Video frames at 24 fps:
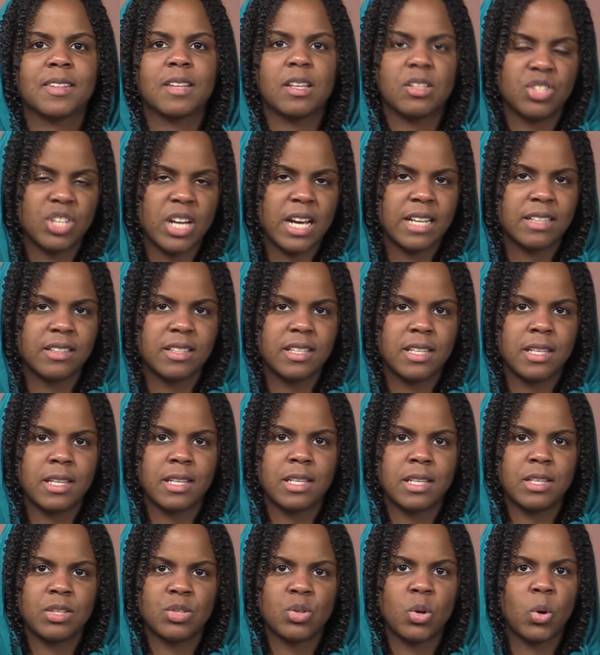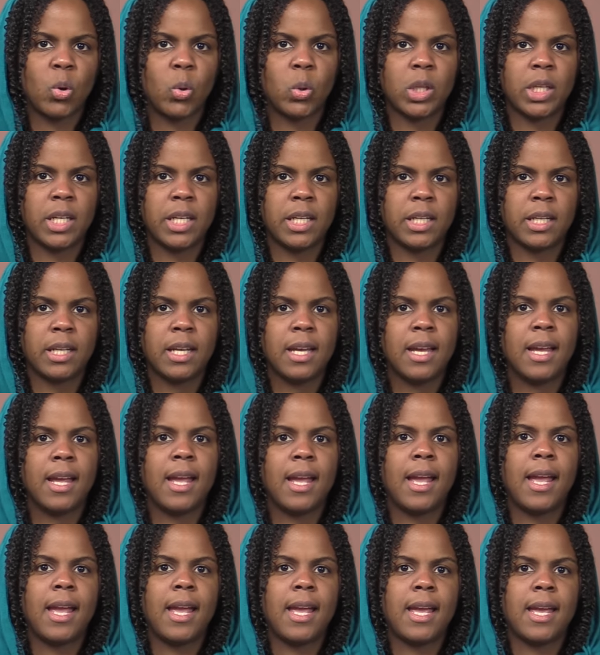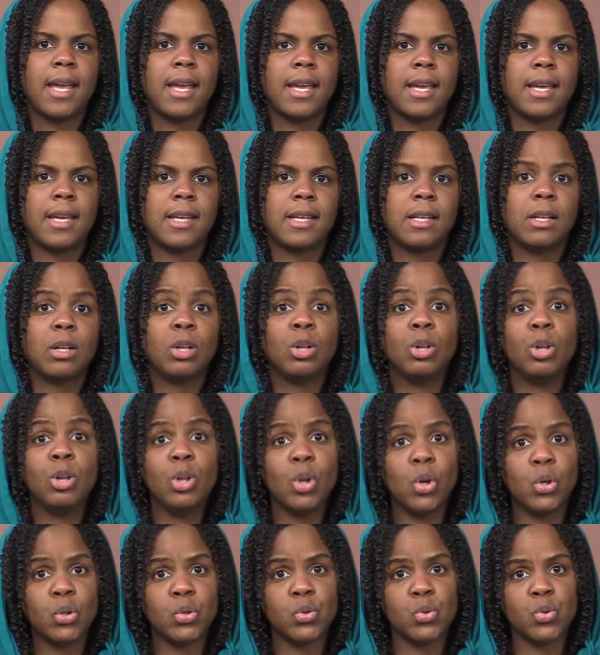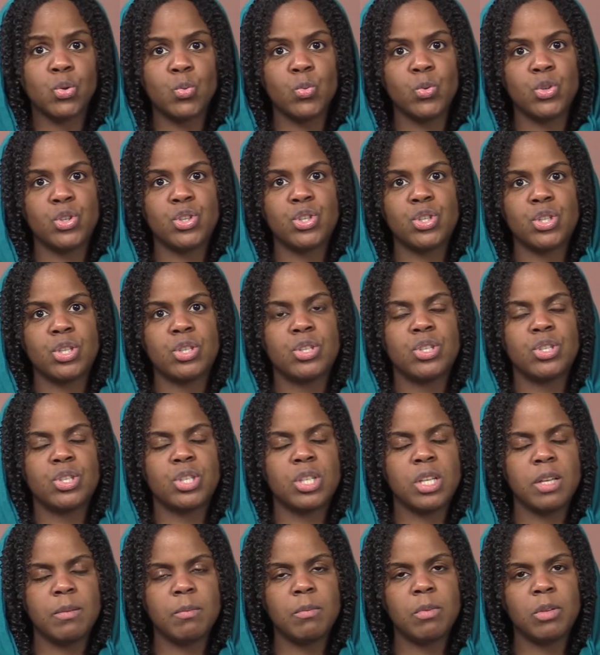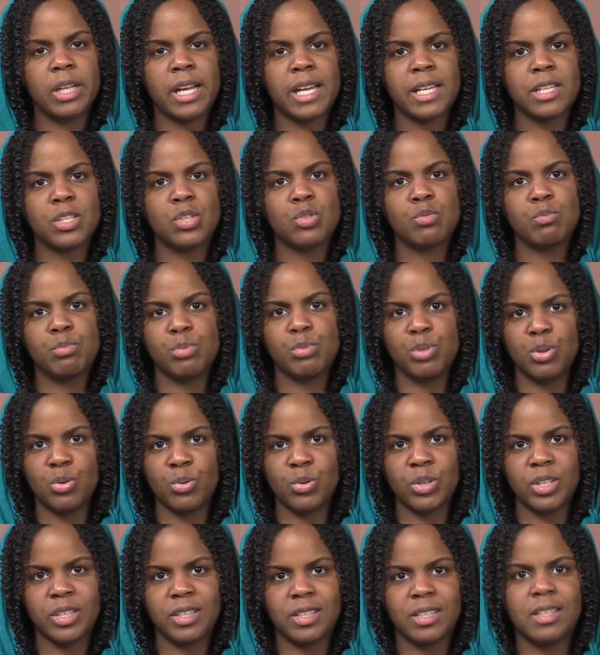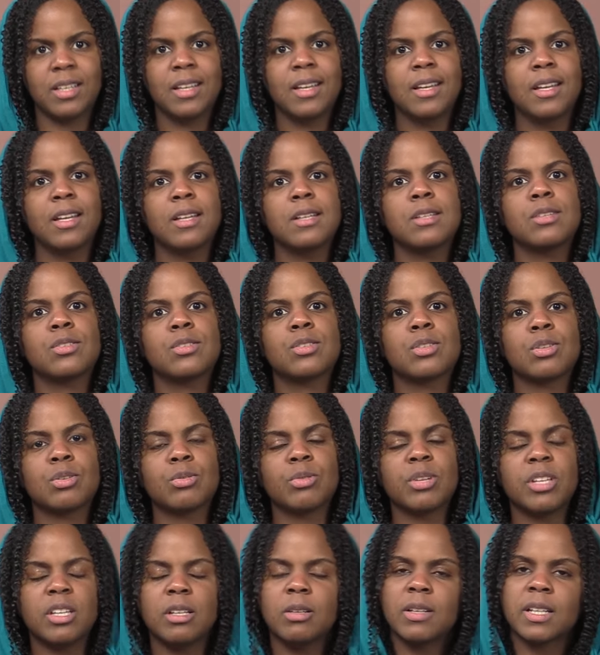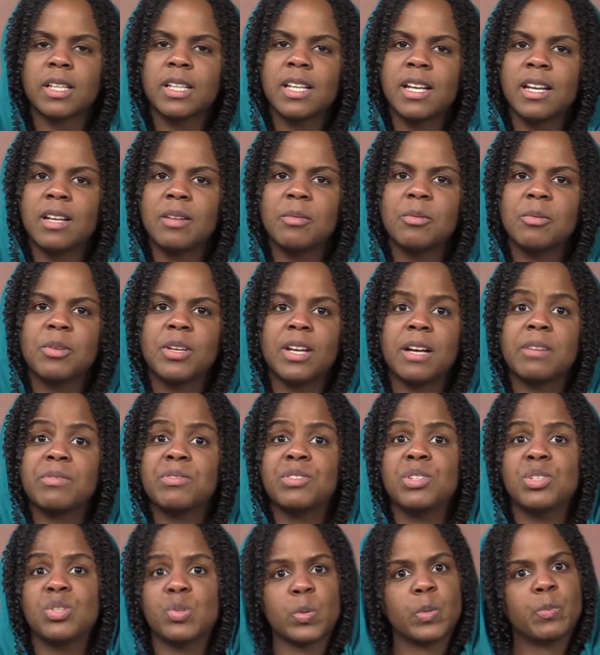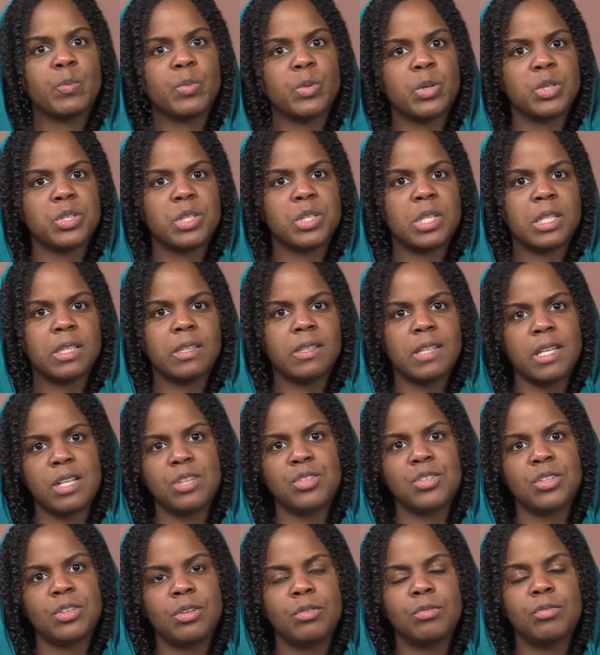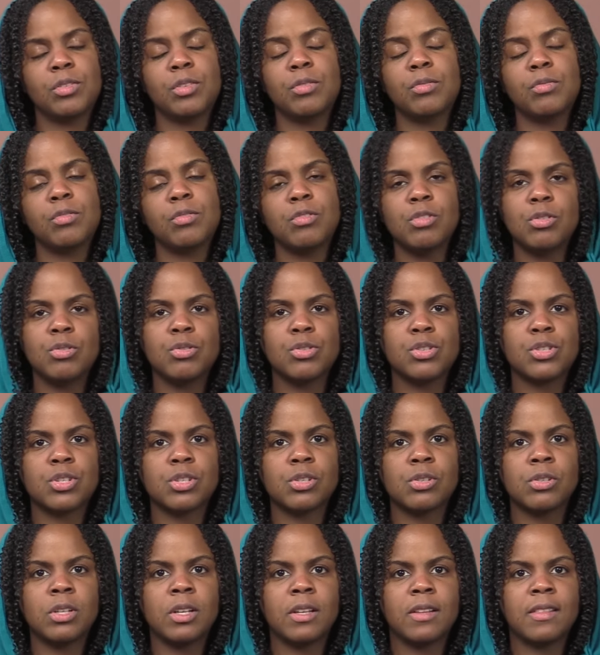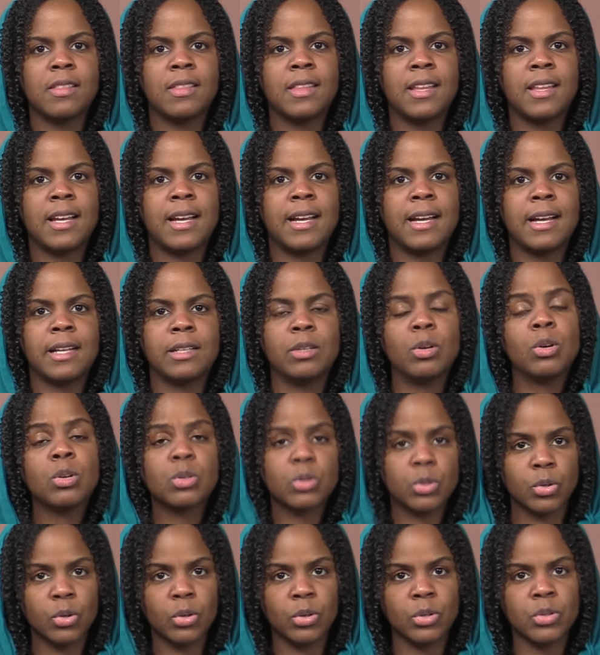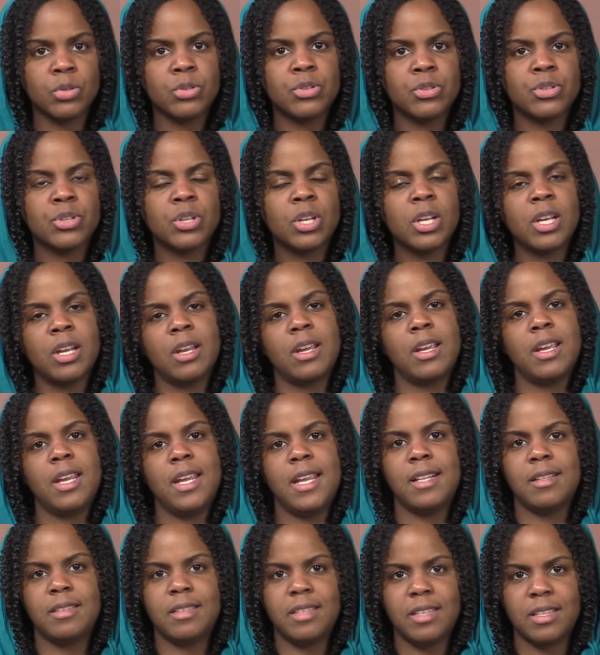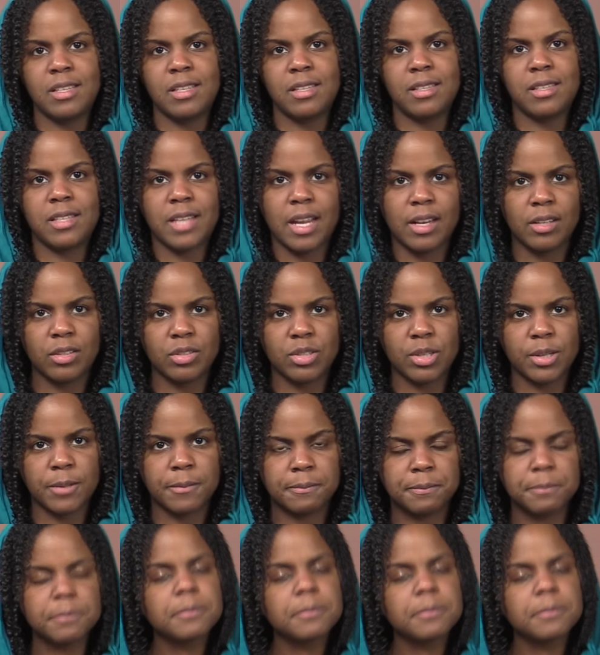Shakti is holding a lotus, which symbolizes purity. So here again, we have this representation of the fusion that occurs in this center.